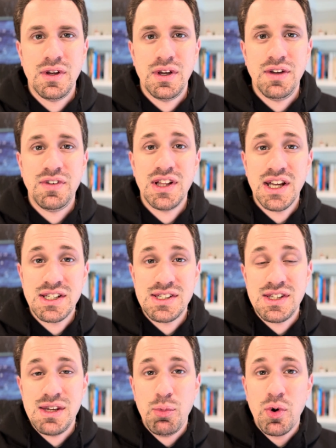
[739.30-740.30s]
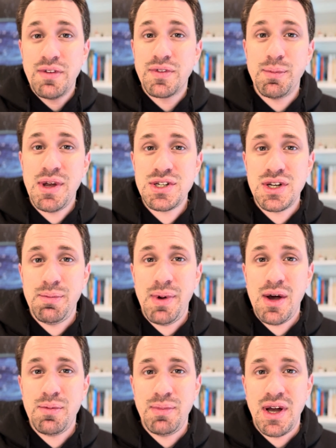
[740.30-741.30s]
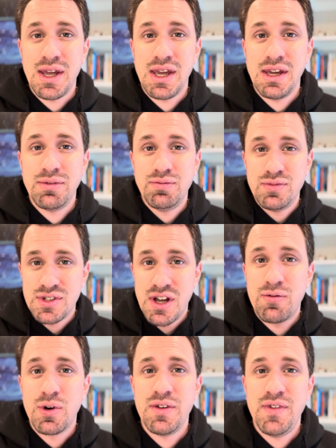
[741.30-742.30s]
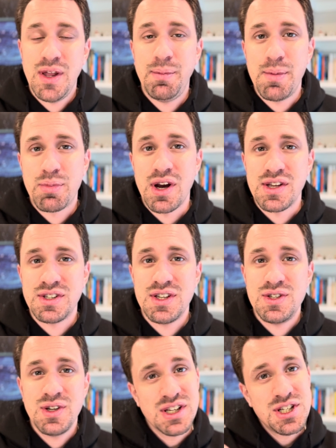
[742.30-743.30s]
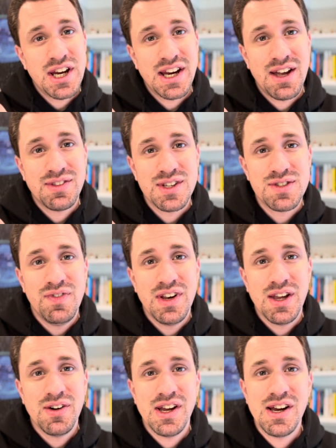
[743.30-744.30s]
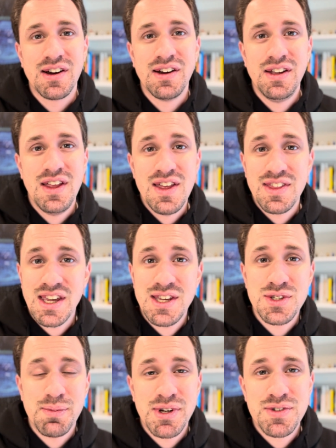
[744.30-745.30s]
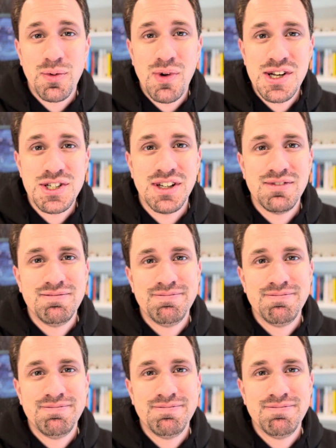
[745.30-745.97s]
If you'd like to see more information about my software development process, you can check out this video here. Thank you so much for watching.